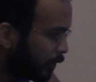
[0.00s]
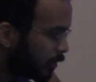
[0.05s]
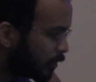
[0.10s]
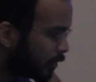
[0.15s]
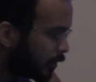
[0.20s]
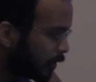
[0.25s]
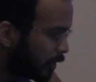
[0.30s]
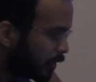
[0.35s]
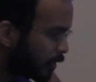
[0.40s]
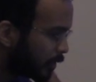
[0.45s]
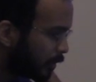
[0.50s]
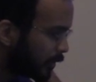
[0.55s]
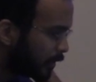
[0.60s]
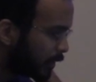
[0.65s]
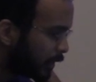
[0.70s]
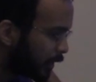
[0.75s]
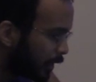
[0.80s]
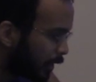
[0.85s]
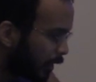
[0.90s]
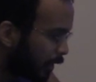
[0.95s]
so these are the ones
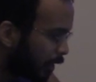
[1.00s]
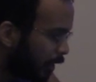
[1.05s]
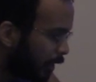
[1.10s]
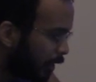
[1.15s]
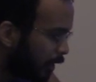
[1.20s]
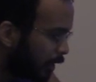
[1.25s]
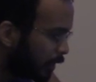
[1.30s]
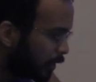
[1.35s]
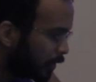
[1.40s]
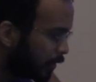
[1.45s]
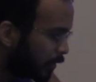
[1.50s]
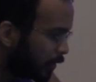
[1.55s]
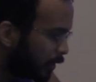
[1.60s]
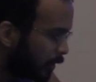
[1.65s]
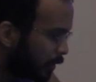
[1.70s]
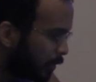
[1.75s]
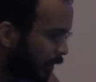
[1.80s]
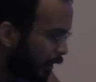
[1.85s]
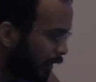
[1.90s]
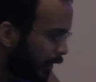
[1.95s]
that get called. So at
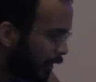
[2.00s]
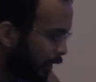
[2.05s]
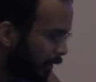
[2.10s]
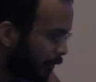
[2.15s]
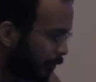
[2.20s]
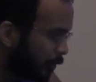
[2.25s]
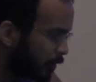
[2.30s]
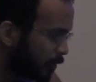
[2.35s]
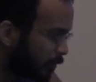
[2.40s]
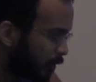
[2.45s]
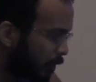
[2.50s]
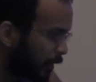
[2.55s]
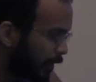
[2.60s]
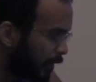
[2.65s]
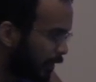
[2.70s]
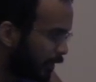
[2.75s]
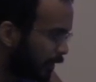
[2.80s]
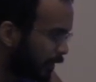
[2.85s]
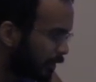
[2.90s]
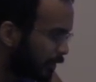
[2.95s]
the beginning, like once robot
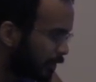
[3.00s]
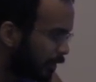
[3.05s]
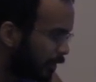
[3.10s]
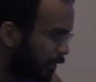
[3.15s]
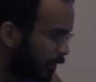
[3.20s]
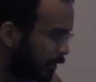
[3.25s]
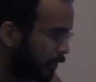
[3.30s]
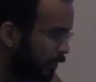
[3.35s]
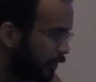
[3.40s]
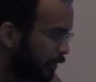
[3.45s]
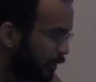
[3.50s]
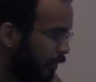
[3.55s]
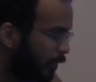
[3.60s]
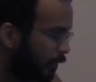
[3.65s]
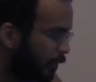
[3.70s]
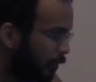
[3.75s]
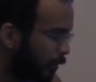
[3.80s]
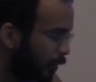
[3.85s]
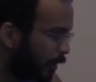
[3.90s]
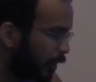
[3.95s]
init gets called,
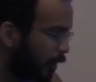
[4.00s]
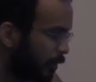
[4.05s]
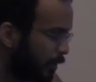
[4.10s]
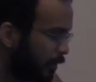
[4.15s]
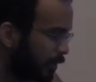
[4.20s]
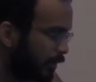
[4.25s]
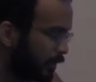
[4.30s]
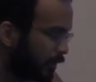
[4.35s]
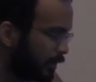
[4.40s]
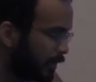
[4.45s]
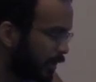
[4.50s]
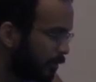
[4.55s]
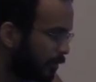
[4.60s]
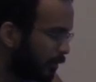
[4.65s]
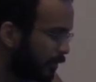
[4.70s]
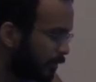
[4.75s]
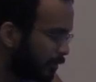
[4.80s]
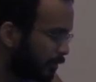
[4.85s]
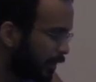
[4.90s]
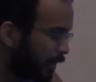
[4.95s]
we'll go into
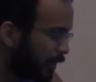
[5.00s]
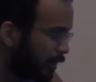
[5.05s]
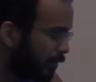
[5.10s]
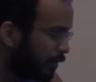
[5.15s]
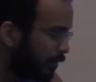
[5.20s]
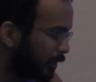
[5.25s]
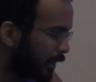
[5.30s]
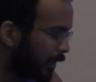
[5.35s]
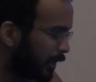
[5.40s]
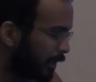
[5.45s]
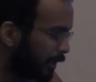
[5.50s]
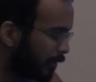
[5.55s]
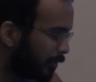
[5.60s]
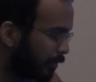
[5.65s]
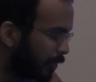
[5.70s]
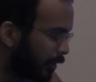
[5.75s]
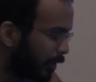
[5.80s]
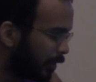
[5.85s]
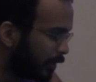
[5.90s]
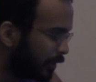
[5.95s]
disabled, we're not enabled yet, and it
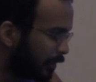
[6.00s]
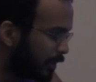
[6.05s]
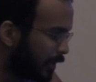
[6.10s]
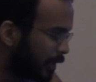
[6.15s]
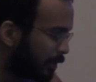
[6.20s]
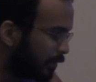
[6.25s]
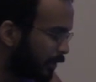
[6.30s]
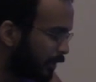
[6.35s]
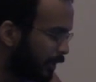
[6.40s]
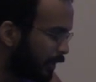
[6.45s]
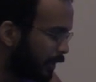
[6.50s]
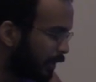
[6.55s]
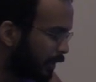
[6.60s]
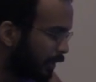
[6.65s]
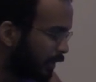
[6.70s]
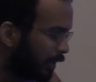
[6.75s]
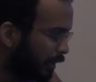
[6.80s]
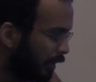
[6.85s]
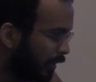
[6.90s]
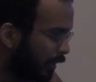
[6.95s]
would call disabled init.
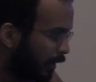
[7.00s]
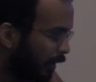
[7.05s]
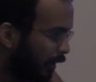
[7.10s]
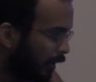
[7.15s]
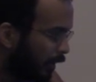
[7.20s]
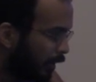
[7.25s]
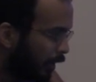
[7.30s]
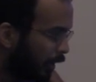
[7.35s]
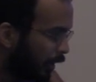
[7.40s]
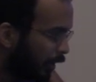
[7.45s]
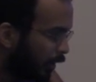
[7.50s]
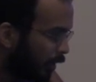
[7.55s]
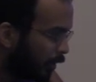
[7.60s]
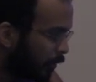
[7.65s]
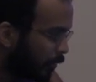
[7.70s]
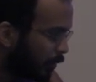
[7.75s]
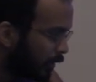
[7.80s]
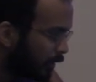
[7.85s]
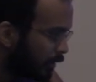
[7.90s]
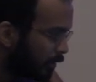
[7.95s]
And
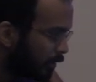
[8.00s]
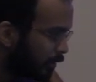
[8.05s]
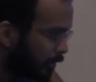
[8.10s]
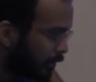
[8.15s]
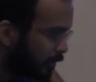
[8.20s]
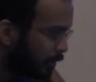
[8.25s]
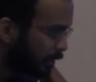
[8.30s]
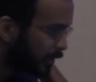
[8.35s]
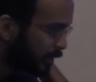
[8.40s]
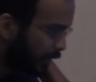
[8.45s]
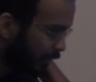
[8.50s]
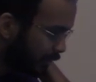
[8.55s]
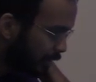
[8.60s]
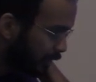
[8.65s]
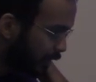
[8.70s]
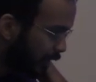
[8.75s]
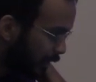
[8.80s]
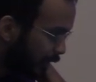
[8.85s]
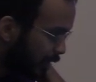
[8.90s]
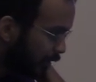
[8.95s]
all we do is we set the
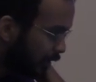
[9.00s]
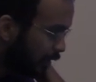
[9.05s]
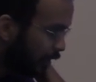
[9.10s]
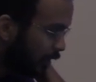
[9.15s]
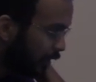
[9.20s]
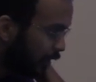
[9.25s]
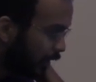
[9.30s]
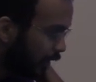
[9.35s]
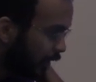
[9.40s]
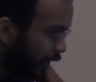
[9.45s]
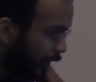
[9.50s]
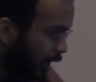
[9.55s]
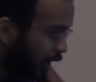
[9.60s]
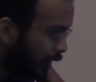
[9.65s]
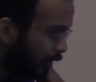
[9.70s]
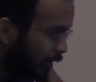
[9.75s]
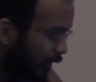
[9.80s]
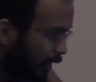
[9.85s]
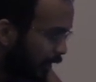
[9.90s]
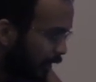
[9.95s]
state here,
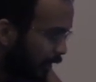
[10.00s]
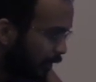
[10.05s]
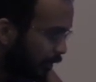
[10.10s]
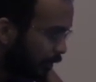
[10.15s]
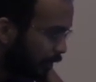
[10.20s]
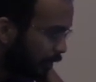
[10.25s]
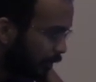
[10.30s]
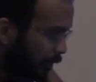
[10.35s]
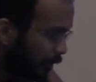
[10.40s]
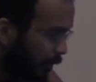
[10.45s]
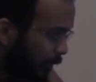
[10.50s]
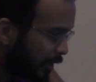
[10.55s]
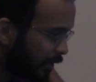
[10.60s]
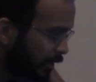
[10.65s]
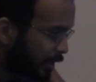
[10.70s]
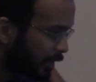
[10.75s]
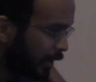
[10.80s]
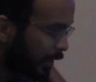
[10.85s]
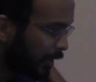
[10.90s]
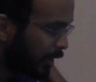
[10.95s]
and then we
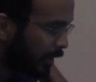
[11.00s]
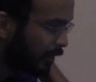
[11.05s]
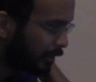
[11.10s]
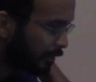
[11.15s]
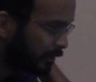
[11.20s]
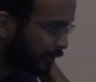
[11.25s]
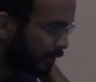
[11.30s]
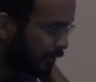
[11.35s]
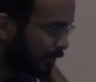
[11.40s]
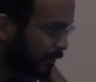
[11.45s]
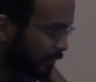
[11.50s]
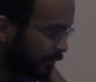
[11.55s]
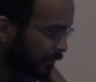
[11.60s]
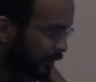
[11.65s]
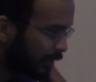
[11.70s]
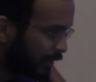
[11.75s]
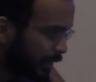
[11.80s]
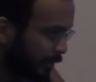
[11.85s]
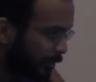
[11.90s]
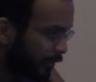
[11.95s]
basically say
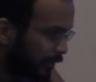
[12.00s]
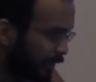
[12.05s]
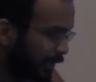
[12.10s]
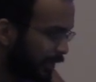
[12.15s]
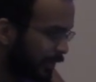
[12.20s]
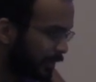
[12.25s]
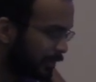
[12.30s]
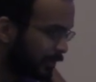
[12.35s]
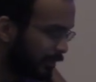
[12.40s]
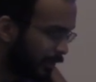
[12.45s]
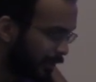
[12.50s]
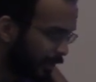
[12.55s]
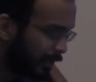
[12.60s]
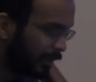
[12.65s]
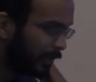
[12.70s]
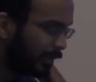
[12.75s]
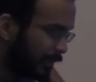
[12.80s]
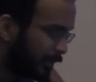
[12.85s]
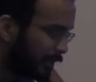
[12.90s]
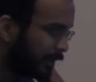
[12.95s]
disable init has
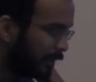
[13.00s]
started,